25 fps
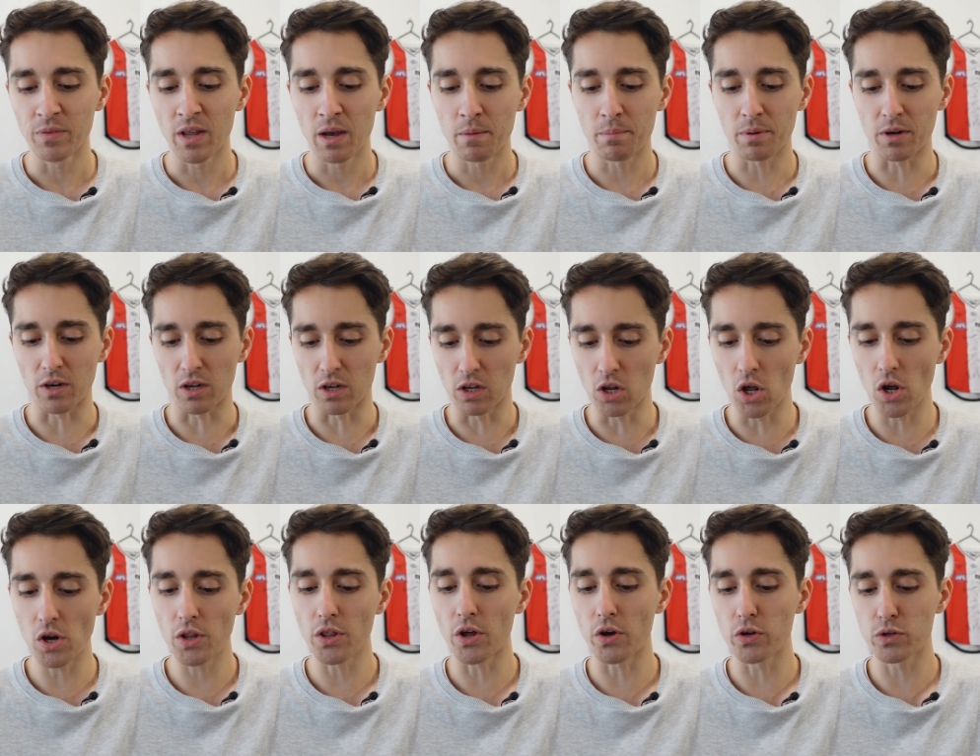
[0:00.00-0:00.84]
But a
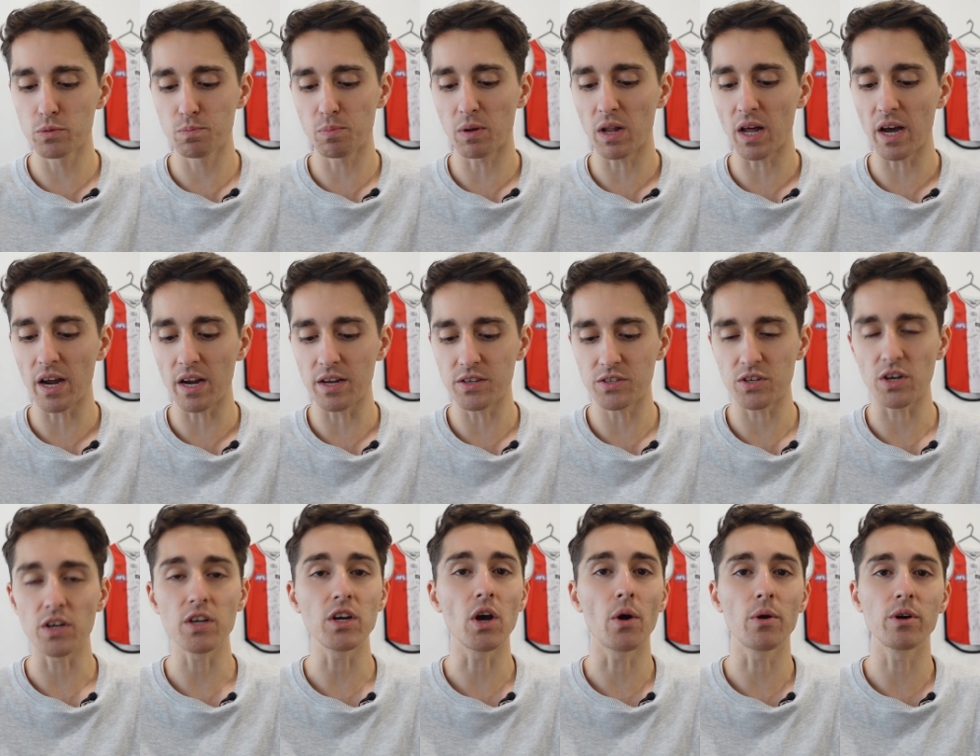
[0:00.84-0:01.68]
lot of those players
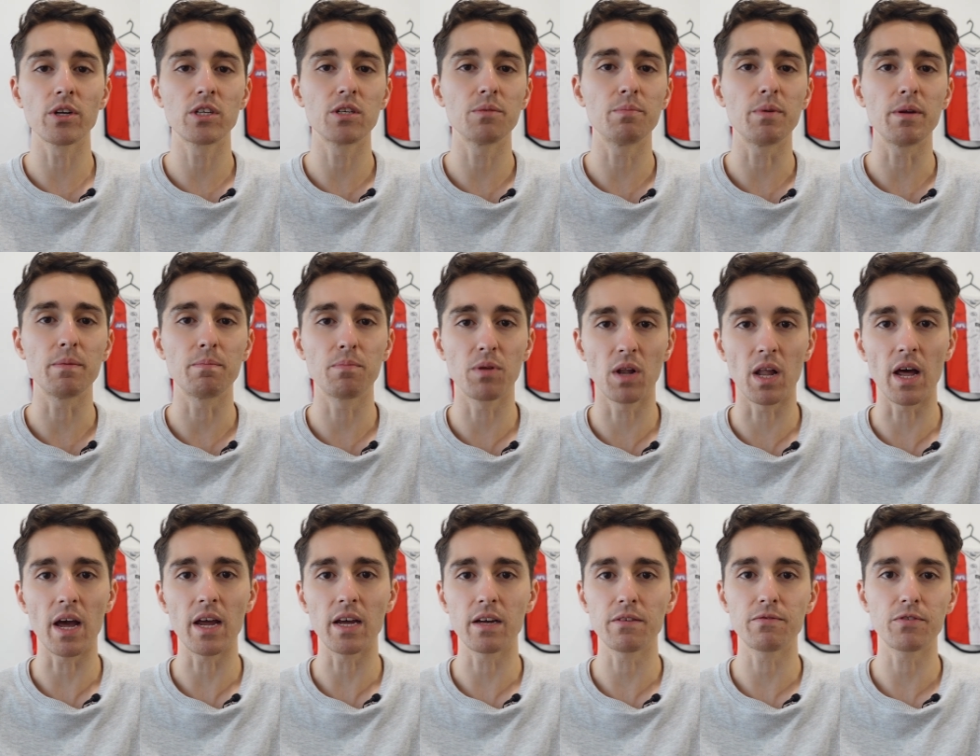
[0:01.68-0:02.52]
are going to be
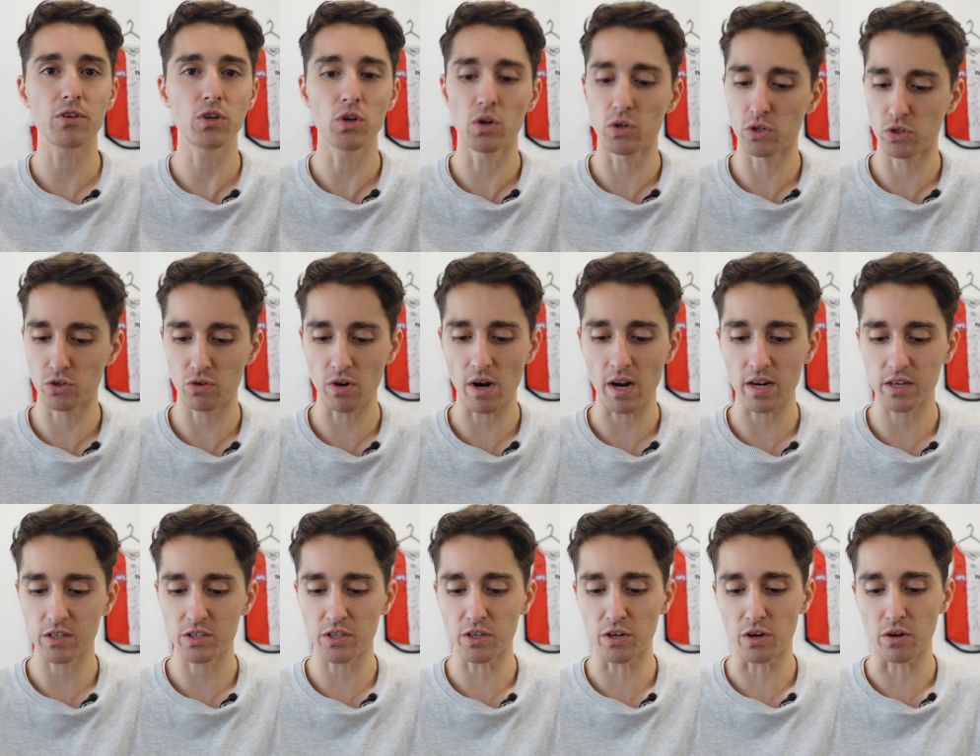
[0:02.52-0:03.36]
playing for
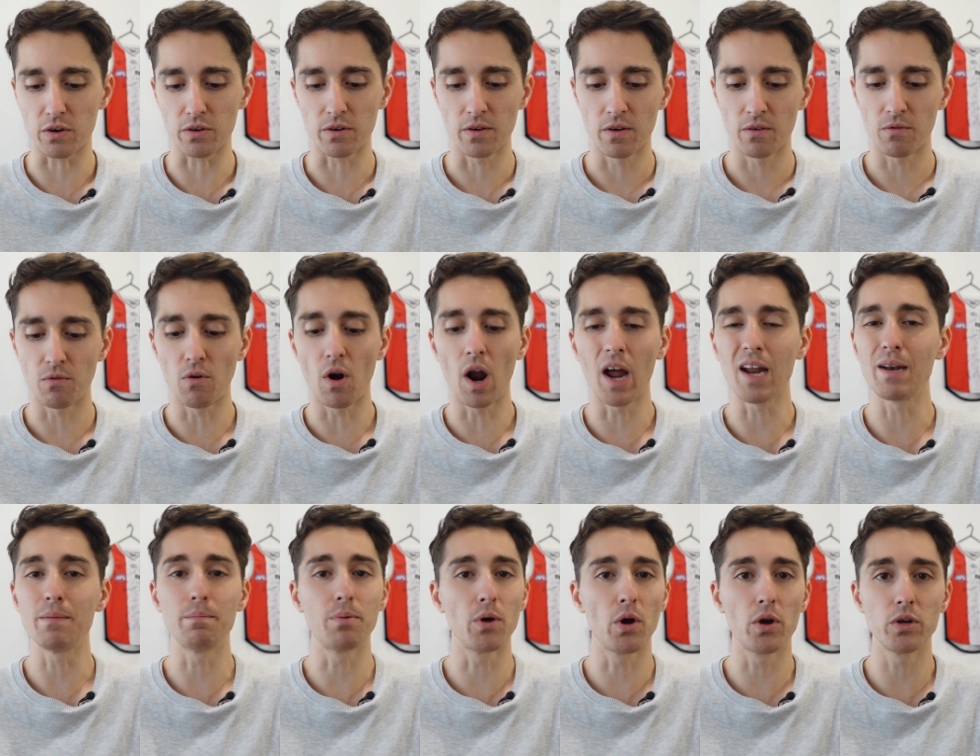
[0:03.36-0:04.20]
contracts. You know,
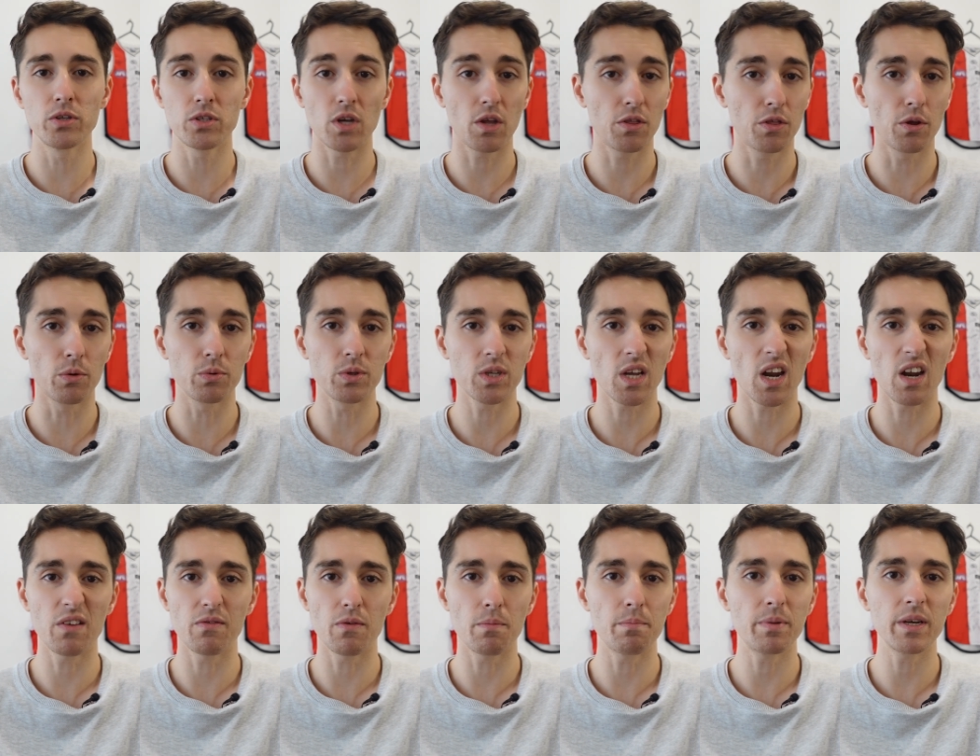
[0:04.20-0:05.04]
Ryan Byrnes, I thought was going
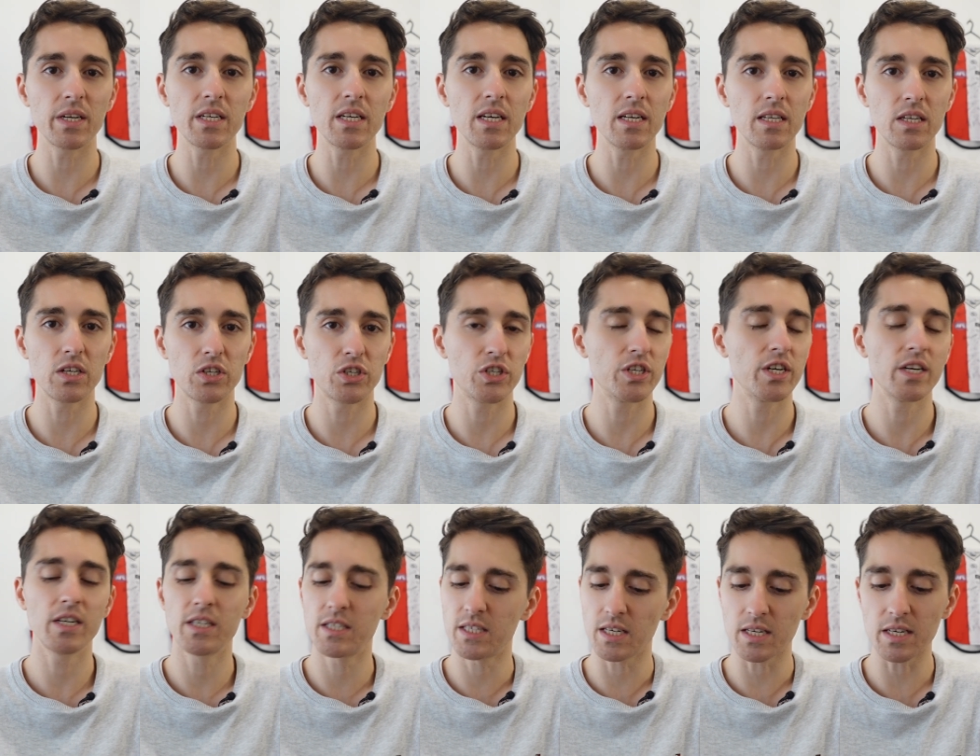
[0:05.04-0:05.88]
to have a big year this
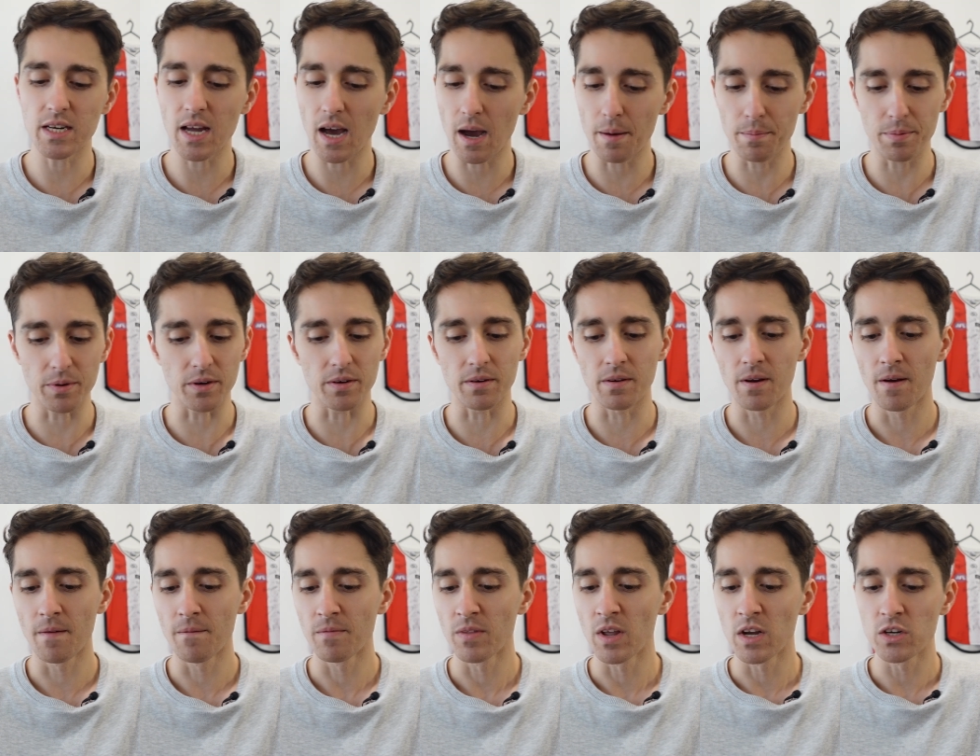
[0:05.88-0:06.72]
year, didn't happen.
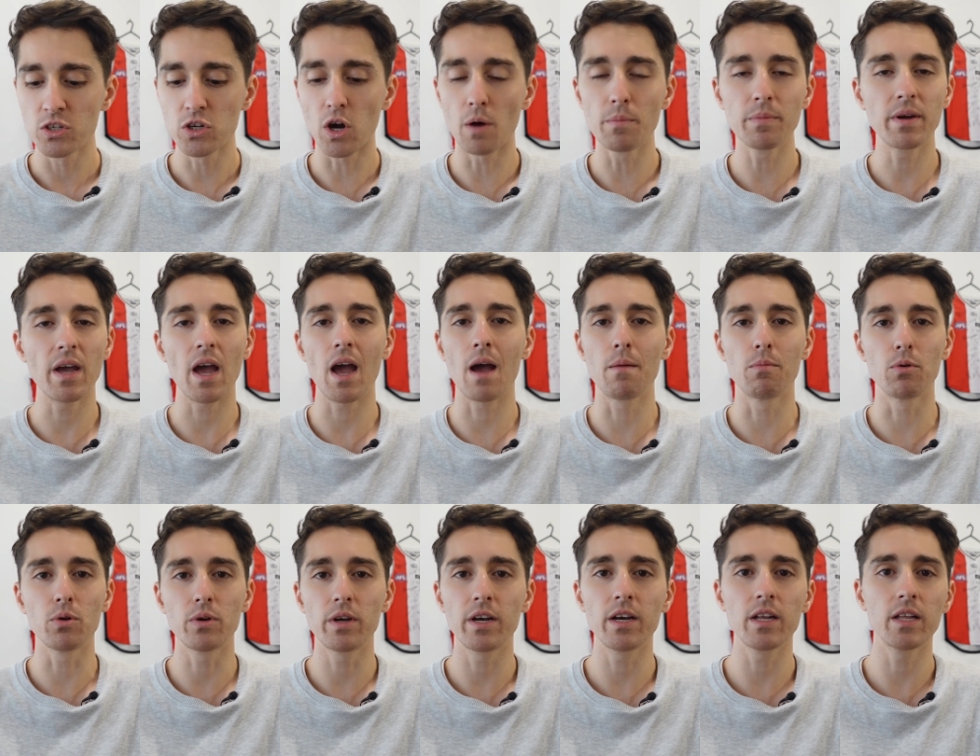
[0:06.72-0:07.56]
Tom
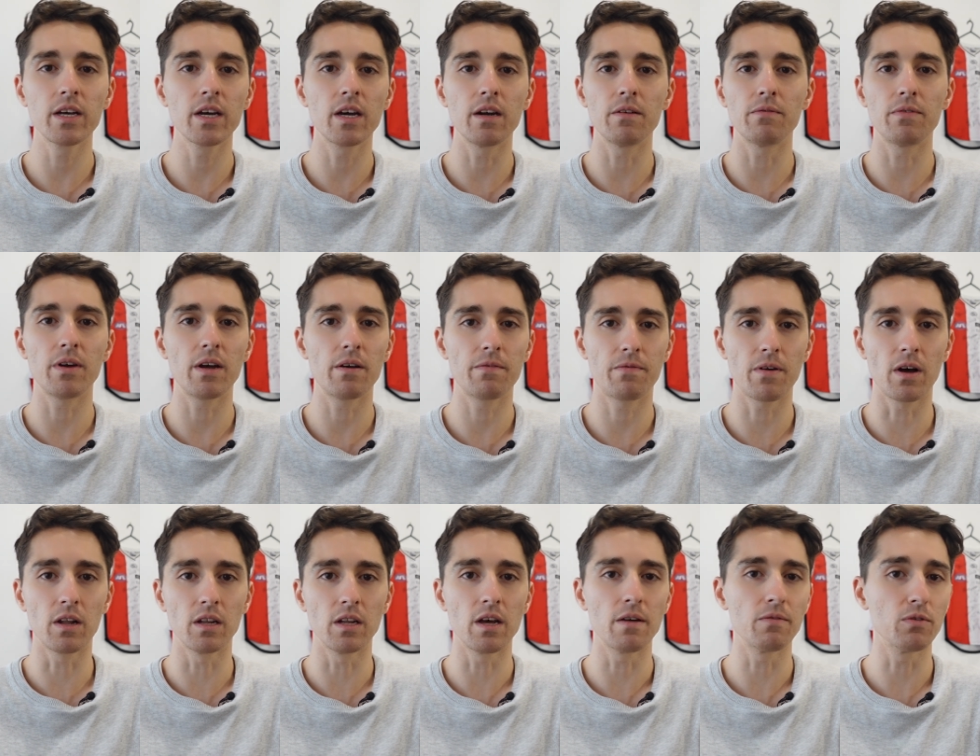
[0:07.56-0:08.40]
Campbell killing it at
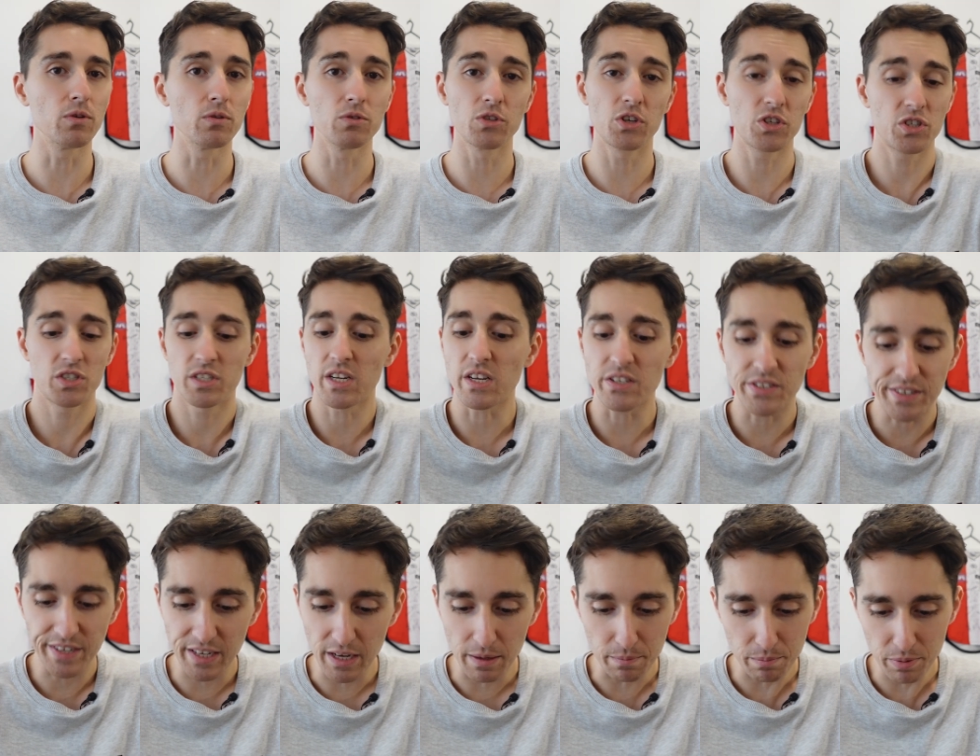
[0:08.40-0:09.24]
VFL level, just
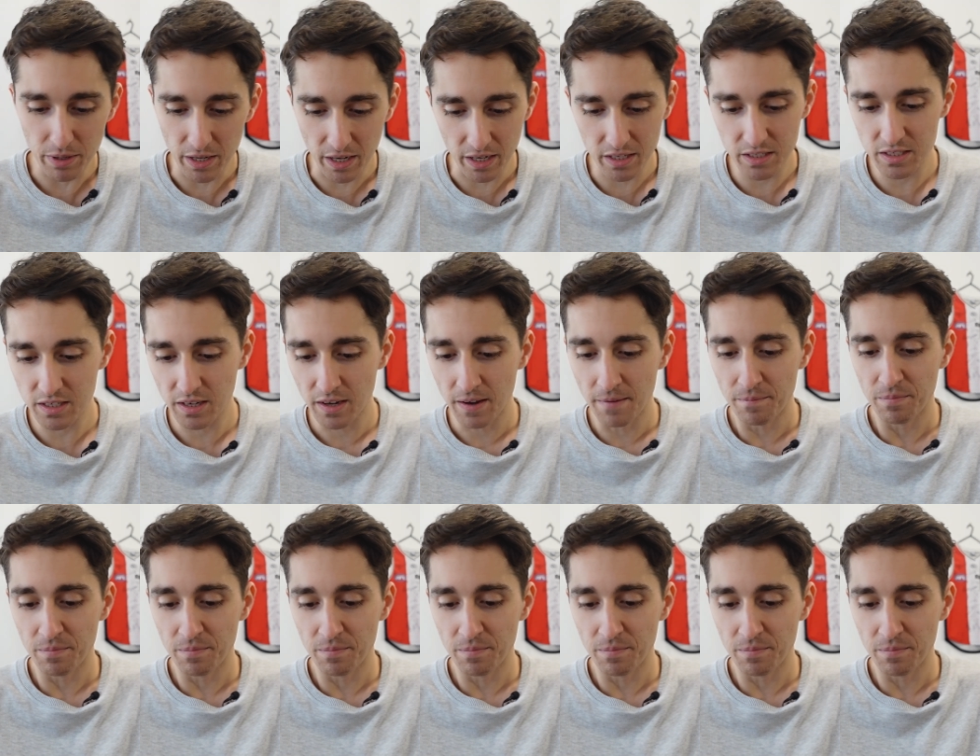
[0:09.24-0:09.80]
doesn't get picked.